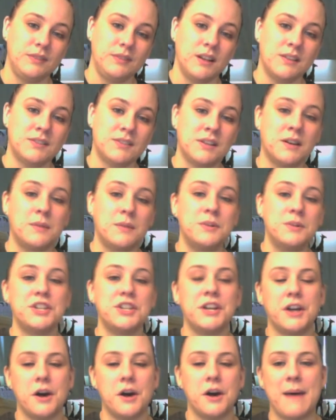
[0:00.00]
So I
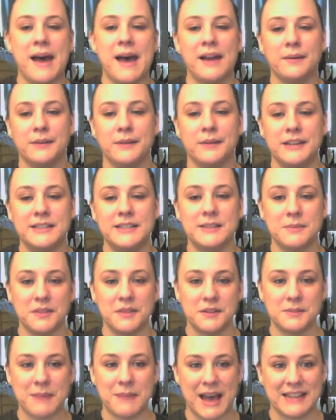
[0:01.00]
want you to go back, read some of
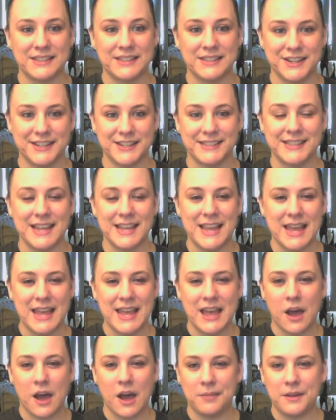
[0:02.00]
those passages,
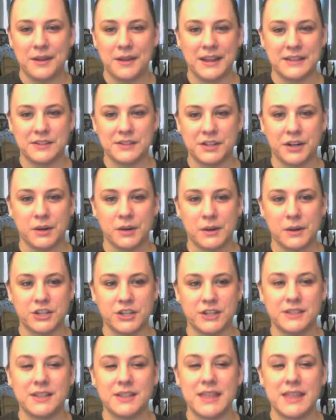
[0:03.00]
help you answer your
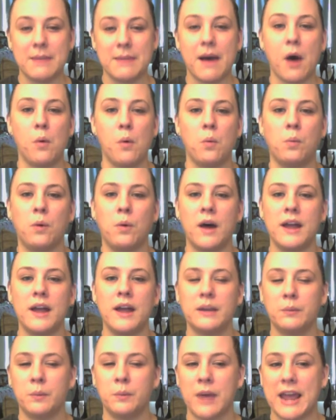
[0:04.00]
questions. So think about,
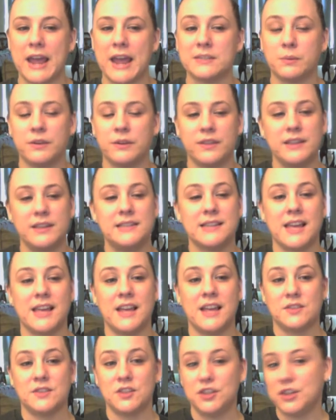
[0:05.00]
what ways were these
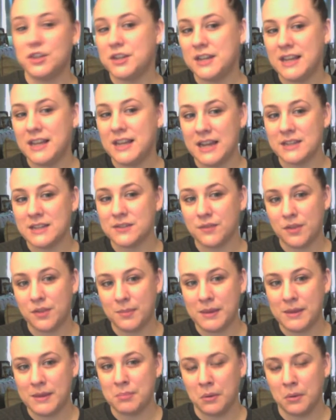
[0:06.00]
kings good kings for
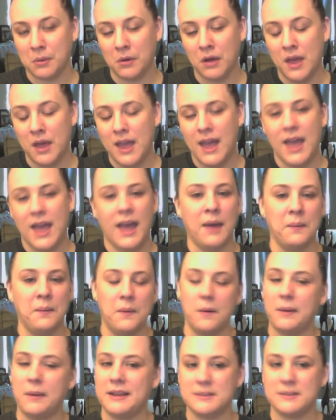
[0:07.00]
the people, and
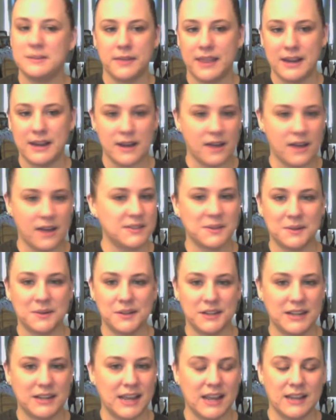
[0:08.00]
what ways were they not so
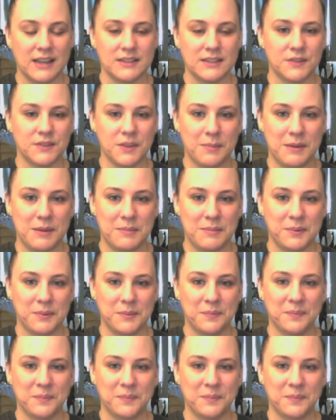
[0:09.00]
good kings for the people?